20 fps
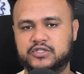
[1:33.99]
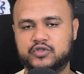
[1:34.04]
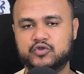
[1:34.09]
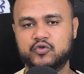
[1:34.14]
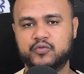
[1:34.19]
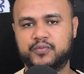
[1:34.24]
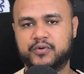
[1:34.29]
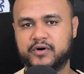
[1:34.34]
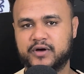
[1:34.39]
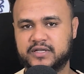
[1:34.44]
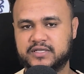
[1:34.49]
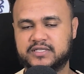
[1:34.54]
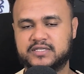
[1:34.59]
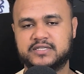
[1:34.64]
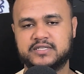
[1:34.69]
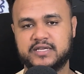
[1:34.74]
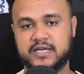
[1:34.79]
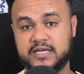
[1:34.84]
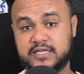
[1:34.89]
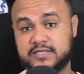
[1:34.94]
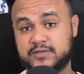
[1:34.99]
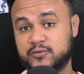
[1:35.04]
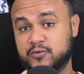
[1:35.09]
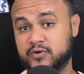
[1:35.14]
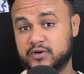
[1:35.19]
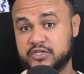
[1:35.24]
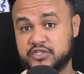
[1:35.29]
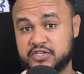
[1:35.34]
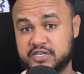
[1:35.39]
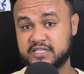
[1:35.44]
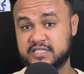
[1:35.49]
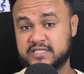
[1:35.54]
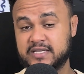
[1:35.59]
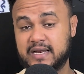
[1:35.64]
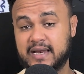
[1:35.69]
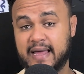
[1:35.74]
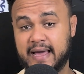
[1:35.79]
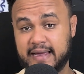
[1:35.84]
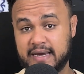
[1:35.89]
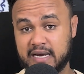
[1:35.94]
2 points. Yes, we'll address the
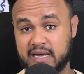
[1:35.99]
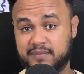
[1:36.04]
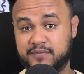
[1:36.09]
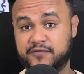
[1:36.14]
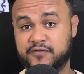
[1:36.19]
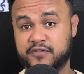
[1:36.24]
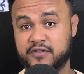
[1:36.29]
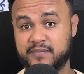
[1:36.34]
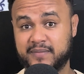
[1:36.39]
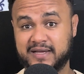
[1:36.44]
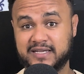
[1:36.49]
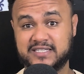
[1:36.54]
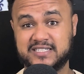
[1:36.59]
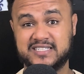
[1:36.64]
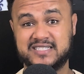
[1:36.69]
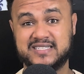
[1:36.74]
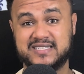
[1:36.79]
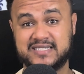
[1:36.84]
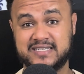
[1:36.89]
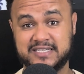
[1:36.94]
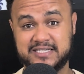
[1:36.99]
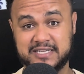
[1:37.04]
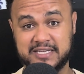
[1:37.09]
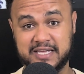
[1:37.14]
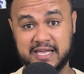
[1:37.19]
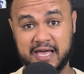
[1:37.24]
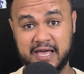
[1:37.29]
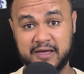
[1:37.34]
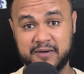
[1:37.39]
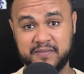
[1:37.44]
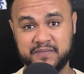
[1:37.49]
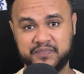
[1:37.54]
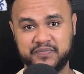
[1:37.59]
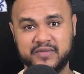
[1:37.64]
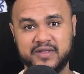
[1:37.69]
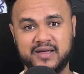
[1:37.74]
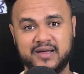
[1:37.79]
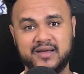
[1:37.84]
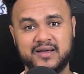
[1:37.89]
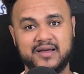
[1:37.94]
lineup for the Manchester City game.
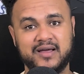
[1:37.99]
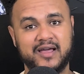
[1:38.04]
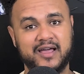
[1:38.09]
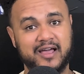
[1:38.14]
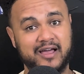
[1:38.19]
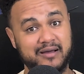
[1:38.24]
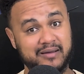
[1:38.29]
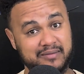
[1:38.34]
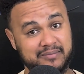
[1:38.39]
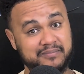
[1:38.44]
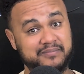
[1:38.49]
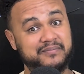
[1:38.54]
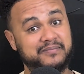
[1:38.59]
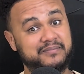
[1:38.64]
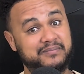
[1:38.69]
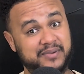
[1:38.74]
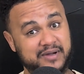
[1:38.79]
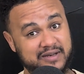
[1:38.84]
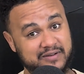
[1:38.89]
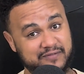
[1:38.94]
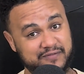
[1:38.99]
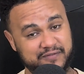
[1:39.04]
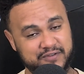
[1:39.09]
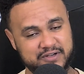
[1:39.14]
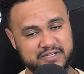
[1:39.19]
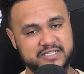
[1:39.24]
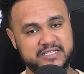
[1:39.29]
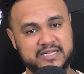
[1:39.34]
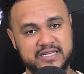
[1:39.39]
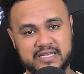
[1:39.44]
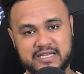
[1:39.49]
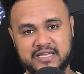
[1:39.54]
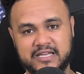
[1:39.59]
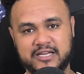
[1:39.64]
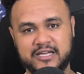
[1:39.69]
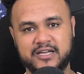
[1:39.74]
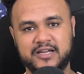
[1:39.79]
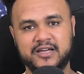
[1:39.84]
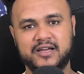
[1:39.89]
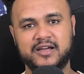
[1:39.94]
But firstly,
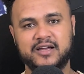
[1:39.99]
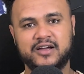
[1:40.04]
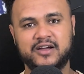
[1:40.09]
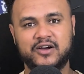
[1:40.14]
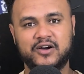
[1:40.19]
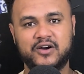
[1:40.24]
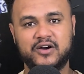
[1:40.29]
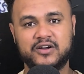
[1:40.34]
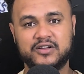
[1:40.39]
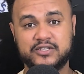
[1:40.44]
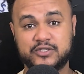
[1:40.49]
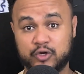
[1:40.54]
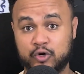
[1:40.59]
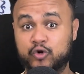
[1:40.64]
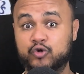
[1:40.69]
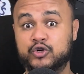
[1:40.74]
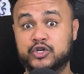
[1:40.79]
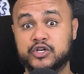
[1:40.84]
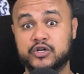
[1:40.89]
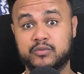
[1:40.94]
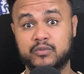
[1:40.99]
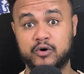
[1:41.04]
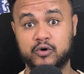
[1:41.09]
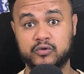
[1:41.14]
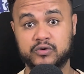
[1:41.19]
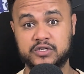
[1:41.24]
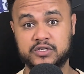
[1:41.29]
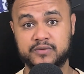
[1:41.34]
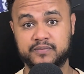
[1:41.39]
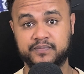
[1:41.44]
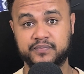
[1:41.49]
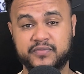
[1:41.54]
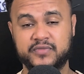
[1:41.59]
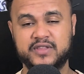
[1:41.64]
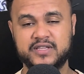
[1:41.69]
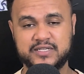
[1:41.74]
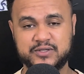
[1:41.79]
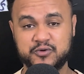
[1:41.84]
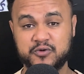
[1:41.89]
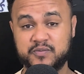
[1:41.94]
solution mode.
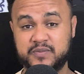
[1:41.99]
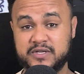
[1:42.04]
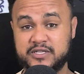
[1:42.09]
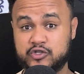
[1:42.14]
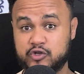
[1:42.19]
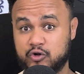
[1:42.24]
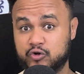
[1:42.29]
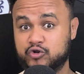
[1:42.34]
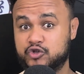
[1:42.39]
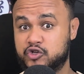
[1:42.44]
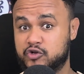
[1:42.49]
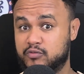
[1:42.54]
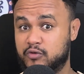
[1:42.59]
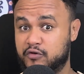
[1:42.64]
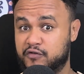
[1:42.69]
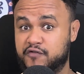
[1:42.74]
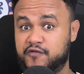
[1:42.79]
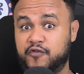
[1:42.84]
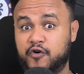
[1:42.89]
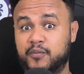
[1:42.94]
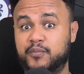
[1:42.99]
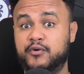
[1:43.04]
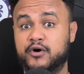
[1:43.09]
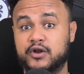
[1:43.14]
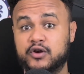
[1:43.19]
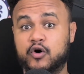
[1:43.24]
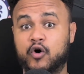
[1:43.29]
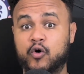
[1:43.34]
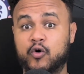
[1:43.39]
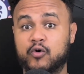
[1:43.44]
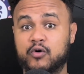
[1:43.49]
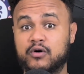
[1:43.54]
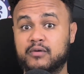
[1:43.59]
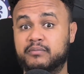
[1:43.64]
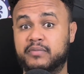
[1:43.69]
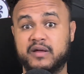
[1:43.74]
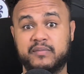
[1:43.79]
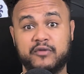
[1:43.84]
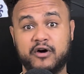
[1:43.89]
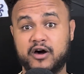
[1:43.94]
This would be solution mode 4.0.
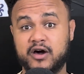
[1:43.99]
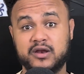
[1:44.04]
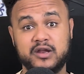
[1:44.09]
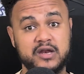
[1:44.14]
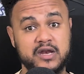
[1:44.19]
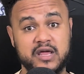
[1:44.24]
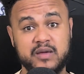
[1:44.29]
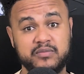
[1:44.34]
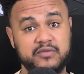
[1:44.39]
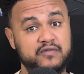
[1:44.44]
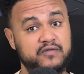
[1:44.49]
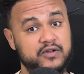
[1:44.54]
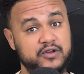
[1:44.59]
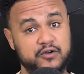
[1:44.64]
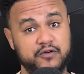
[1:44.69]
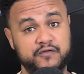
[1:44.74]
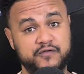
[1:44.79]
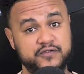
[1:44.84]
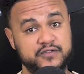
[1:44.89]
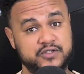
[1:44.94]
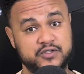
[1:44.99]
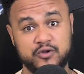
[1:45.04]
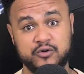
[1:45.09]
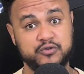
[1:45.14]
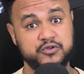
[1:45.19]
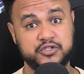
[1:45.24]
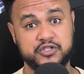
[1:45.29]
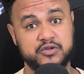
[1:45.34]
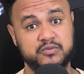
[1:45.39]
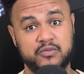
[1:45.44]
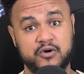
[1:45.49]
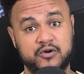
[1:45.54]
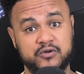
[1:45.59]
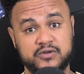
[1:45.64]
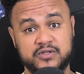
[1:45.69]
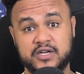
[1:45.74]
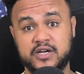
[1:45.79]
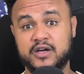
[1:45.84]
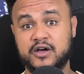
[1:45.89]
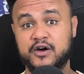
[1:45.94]
But I'm not going to name the video for solution
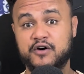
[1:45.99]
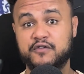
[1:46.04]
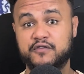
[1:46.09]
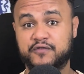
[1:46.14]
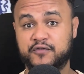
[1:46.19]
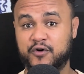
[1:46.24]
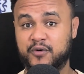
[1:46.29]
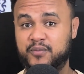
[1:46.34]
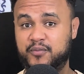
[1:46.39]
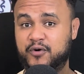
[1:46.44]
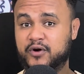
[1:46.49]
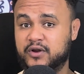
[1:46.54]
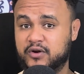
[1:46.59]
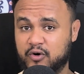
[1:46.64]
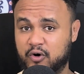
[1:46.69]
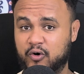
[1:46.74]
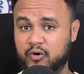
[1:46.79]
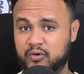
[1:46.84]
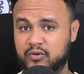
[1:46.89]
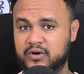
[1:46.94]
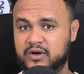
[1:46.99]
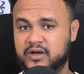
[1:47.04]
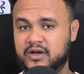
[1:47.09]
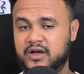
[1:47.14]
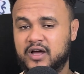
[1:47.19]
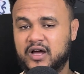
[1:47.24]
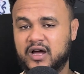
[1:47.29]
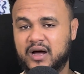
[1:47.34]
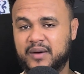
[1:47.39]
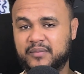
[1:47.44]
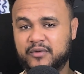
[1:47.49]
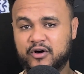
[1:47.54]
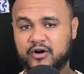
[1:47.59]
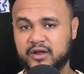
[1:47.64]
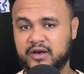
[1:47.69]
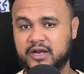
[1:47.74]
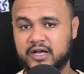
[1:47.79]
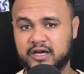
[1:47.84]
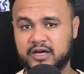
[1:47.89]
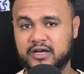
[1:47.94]
mode 4.0. I'm
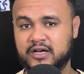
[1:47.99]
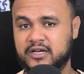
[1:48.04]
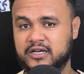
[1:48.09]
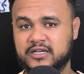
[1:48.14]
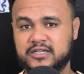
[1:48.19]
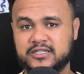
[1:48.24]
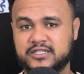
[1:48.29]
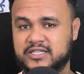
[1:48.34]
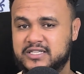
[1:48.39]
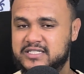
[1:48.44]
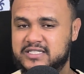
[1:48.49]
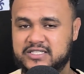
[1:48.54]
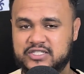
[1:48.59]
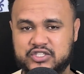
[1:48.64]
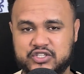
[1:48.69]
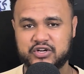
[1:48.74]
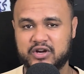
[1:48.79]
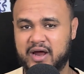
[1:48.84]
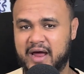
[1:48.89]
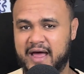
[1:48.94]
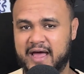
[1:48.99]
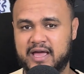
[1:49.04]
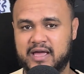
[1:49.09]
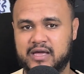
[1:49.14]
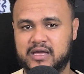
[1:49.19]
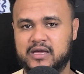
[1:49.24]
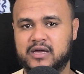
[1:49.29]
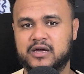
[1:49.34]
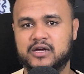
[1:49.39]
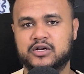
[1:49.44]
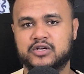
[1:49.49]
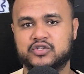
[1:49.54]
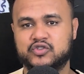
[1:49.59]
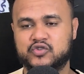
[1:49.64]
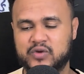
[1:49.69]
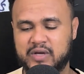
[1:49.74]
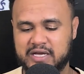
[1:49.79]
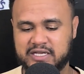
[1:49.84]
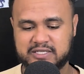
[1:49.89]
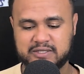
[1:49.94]
going to just try
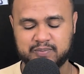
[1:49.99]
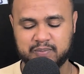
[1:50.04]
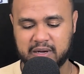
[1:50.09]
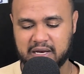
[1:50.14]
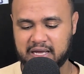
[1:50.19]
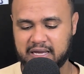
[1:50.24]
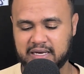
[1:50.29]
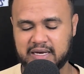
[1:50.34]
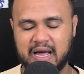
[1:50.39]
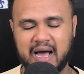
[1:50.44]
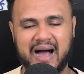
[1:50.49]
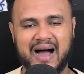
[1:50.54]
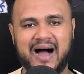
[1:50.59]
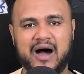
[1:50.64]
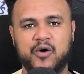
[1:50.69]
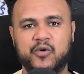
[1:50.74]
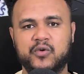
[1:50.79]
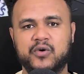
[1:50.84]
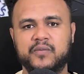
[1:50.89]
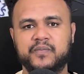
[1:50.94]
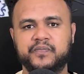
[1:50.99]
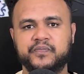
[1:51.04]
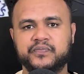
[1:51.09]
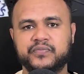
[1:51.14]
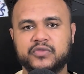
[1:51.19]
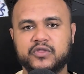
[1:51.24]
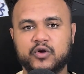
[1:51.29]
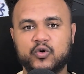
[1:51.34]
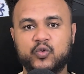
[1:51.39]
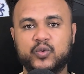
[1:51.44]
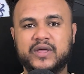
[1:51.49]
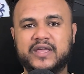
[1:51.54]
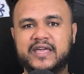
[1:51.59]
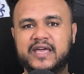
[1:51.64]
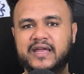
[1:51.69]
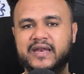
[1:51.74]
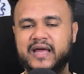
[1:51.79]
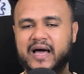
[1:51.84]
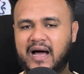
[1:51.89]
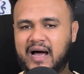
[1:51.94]
to explain how we
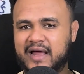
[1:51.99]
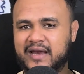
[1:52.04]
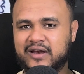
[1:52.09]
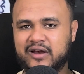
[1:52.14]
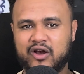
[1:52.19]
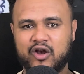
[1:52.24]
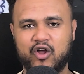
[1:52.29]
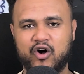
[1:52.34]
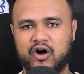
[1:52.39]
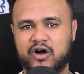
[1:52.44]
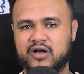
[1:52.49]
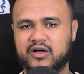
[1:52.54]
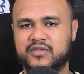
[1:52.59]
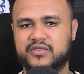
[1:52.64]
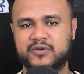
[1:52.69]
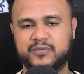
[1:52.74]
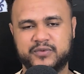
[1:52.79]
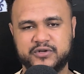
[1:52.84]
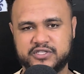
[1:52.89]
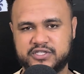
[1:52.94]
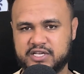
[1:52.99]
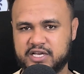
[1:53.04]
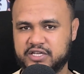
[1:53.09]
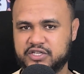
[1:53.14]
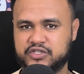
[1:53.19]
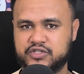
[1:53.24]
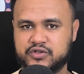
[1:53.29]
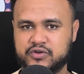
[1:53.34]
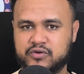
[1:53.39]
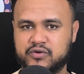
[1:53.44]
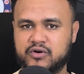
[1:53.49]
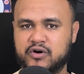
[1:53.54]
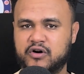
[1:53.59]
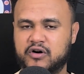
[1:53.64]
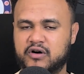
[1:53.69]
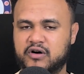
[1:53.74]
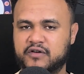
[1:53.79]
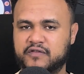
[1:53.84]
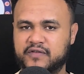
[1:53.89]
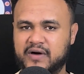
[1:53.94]
can unlock the potential
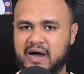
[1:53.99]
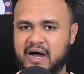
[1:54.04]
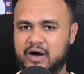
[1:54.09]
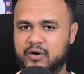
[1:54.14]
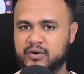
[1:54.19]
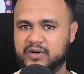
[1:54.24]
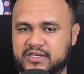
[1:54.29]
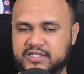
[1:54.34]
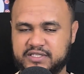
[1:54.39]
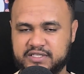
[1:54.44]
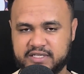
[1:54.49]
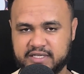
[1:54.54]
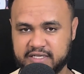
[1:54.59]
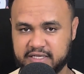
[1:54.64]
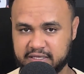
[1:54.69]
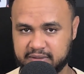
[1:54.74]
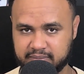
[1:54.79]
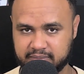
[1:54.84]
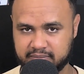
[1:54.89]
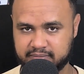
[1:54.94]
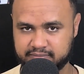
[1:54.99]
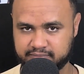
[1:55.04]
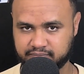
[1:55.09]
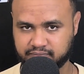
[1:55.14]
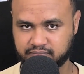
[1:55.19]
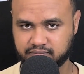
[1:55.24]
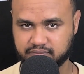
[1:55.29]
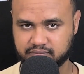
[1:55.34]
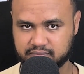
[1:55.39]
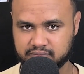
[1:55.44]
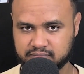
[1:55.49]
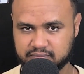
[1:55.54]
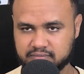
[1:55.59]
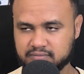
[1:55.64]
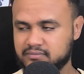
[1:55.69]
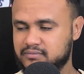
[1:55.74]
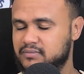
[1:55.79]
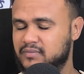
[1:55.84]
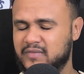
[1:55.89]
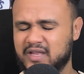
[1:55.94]
of our team.
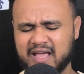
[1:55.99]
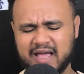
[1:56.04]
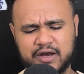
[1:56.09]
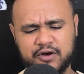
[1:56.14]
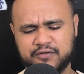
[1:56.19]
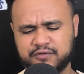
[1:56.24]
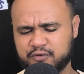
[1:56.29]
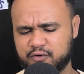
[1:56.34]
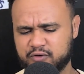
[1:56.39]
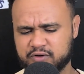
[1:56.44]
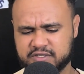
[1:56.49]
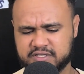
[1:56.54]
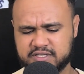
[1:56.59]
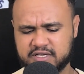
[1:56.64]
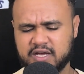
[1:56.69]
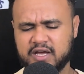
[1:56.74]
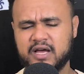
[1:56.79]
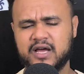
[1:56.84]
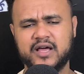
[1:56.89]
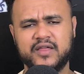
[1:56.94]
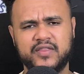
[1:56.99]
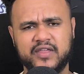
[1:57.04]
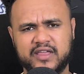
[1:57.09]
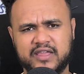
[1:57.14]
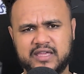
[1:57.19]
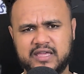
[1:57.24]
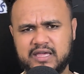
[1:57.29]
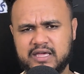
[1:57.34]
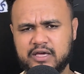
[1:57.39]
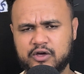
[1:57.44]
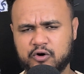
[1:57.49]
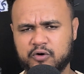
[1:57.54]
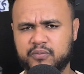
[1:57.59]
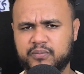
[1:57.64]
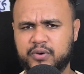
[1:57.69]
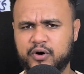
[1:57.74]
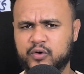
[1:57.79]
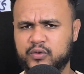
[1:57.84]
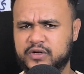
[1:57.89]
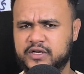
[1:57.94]
And of course, the key
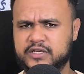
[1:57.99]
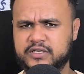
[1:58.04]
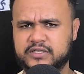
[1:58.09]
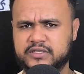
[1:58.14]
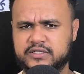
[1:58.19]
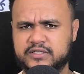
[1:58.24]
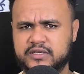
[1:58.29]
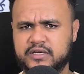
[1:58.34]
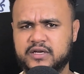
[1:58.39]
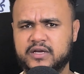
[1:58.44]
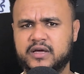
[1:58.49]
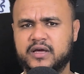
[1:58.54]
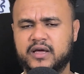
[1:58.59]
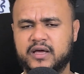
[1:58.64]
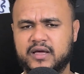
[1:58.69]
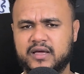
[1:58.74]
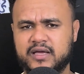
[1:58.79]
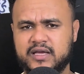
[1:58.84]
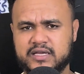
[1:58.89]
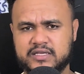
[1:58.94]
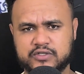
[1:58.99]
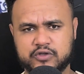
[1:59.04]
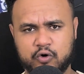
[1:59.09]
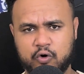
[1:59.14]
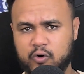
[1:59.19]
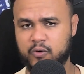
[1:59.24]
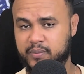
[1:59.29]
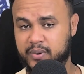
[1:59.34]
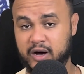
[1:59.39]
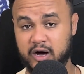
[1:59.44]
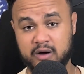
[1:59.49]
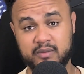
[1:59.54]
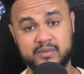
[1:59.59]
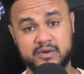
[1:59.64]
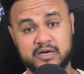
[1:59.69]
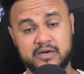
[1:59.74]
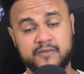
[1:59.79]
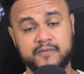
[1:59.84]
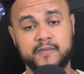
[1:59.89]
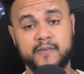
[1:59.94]
component is Cole
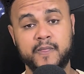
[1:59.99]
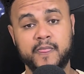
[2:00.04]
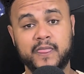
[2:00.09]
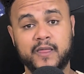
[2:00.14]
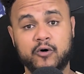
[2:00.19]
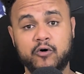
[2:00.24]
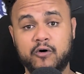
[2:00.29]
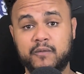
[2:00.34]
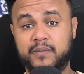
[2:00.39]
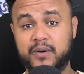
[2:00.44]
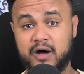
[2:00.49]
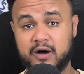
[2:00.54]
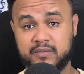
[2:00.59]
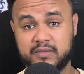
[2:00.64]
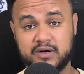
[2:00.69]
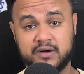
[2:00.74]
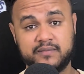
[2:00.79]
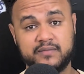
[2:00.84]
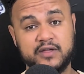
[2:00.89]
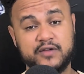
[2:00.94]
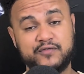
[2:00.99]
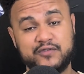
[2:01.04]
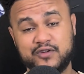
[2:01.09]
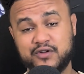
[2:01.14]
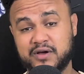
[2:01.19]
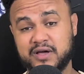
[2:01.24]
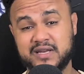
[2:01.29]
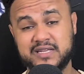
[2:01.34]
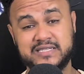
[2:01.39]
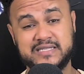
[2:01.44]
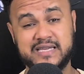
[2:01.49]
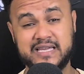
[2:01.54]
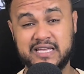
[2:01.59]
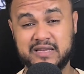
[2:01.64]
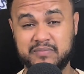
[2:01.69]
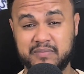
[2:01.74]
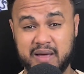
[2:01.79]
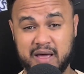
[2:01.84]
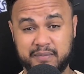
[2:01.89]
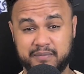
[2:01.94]
Palmer. Cole Palmer, if we look at his
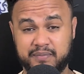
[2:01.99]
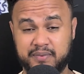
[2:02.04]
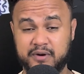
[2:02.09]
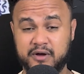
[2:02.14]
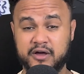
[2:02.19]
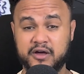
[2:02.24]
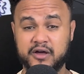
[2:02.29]
heat map